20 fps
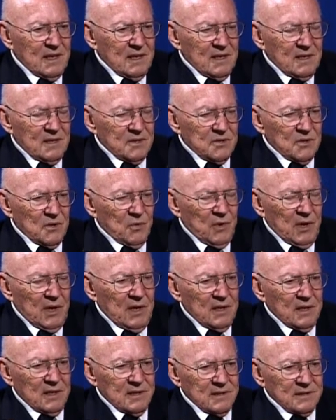So we
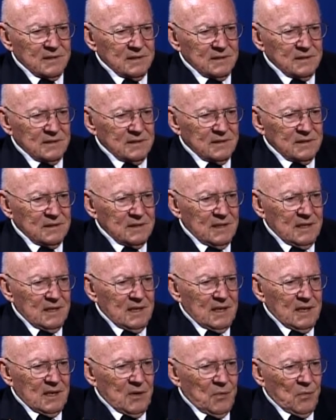
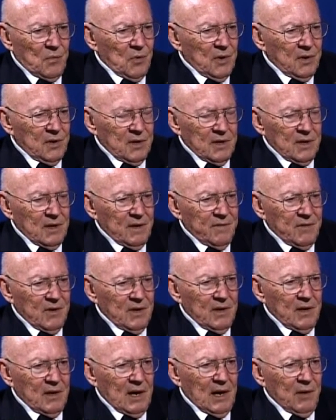worked very
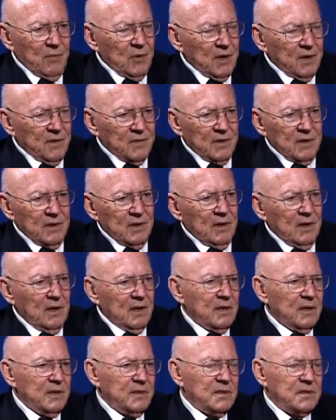hard
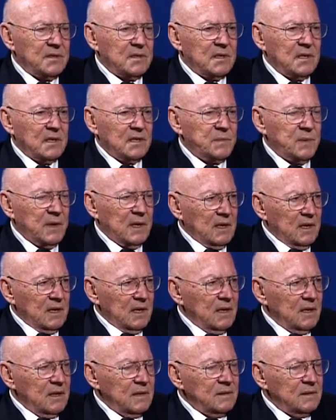on this guy. Spent a lot of